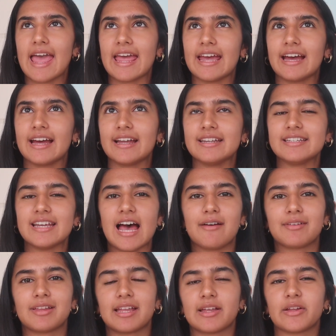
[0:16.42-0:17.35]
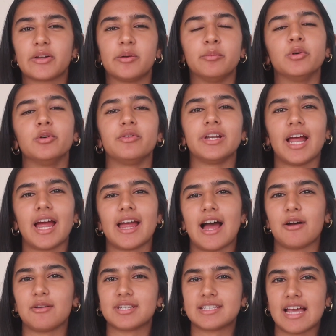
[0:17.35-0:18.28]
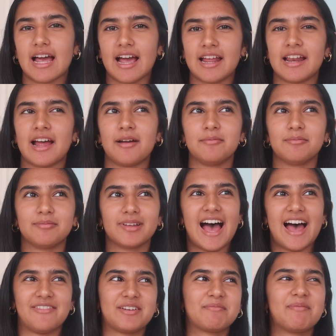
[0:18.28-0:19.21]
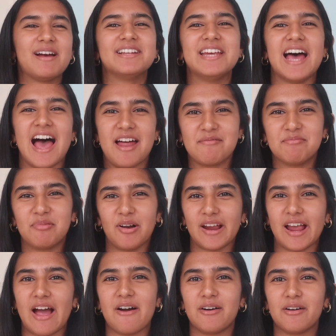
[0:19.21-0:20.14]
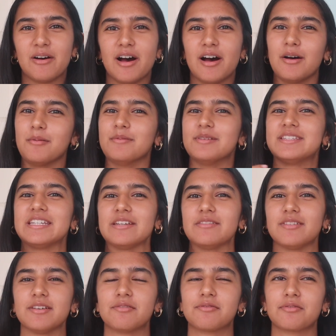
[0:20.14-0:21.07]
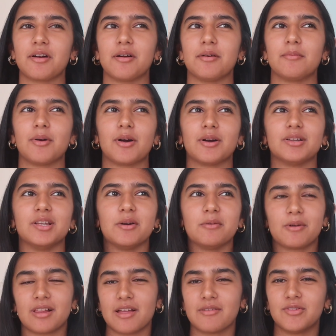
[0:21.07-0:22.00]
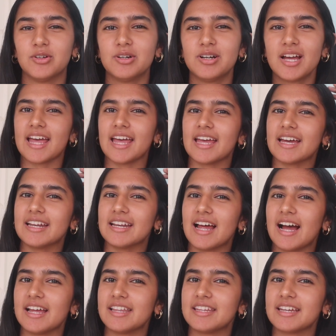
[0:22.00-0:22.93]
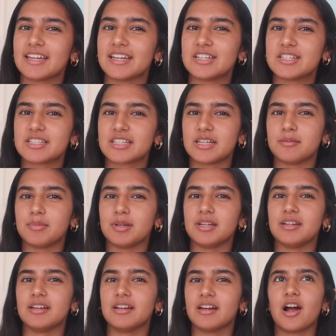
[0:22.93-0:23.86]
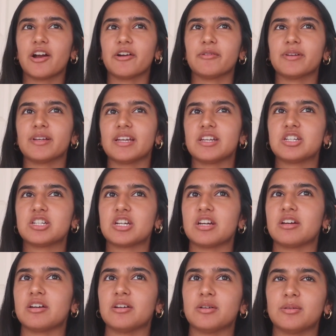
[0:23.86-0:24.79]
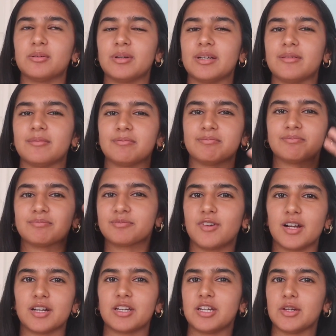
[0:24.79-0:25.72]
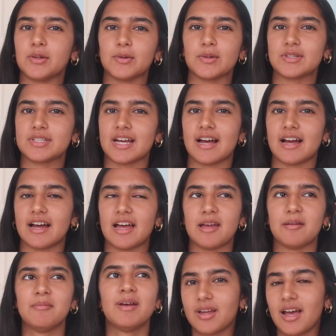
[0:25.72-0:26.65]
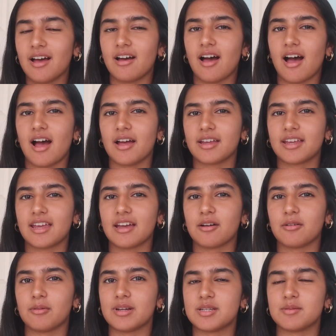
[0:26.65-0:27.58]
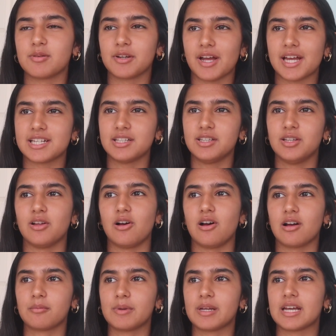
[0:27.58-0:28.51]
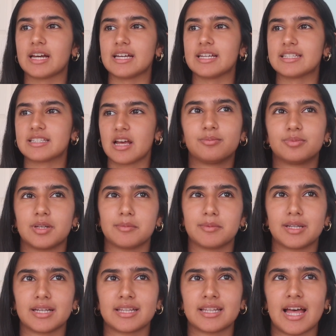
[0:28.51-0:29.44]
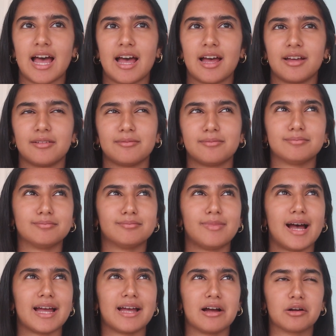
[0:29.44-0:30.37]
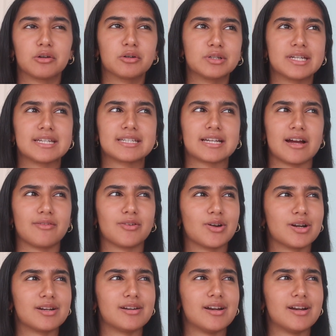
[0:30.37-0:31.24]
and having like a little movie night outside. I'm having my dad bring out the TV from our lower level and I think it's just going to be a really chill and fun, cute little time. Yeah, I can't wait to bring you guys along because something that my uncle discovered,